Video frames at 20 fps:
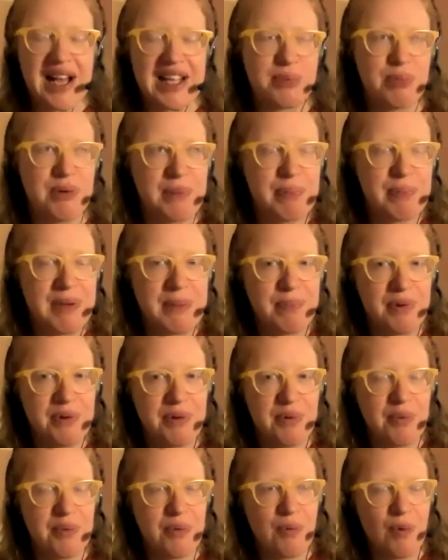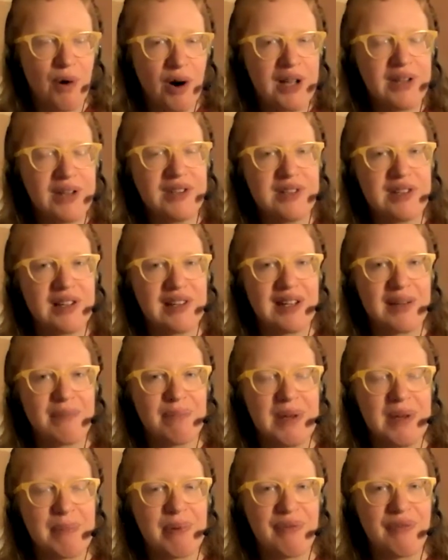what people want. I think
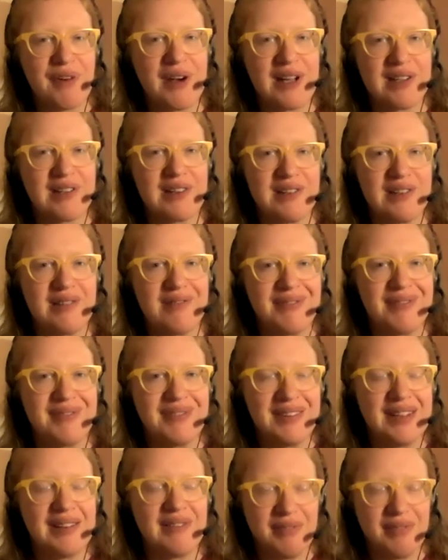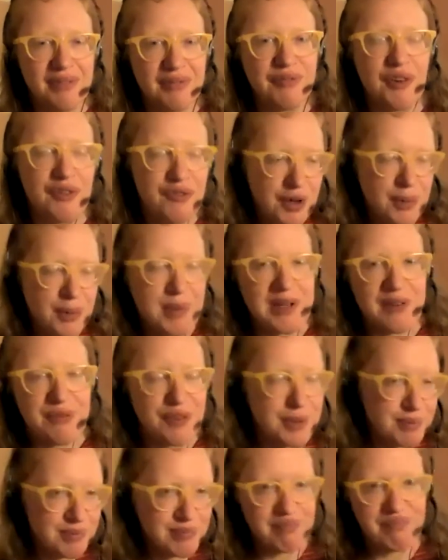people find fulfillment
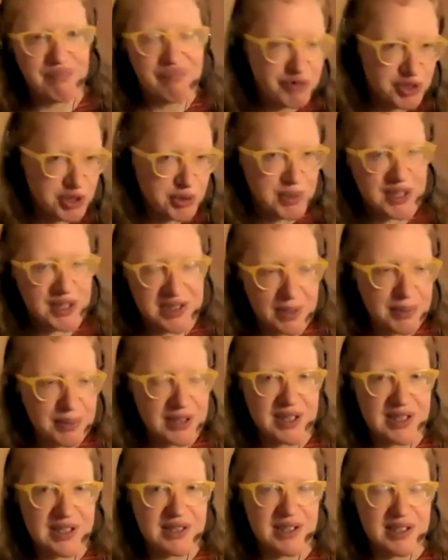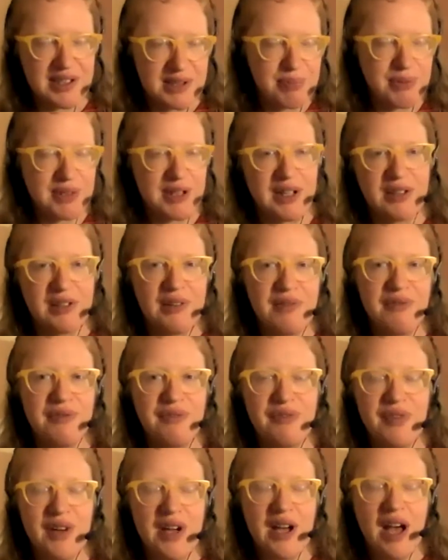from doing something that's productive.
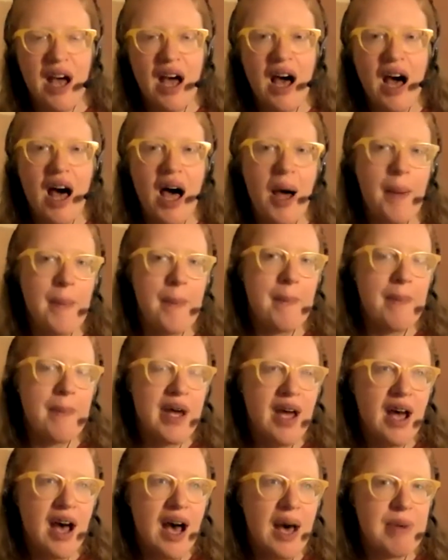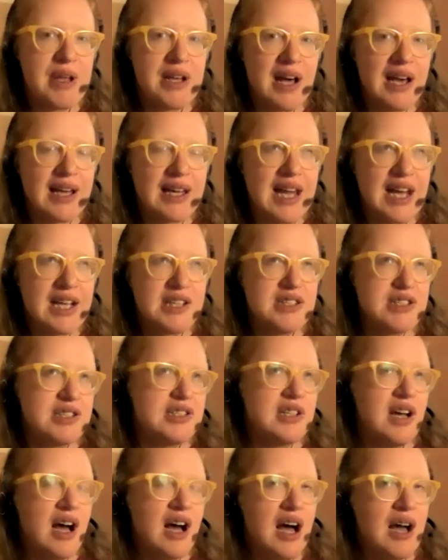I mean, I guess
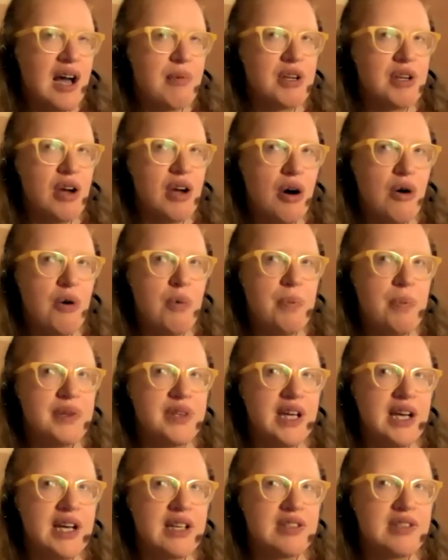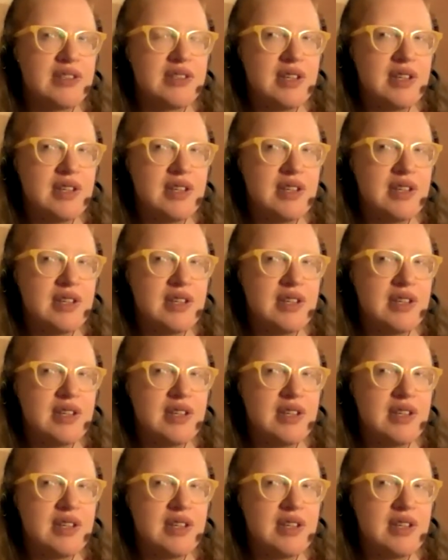I would hope that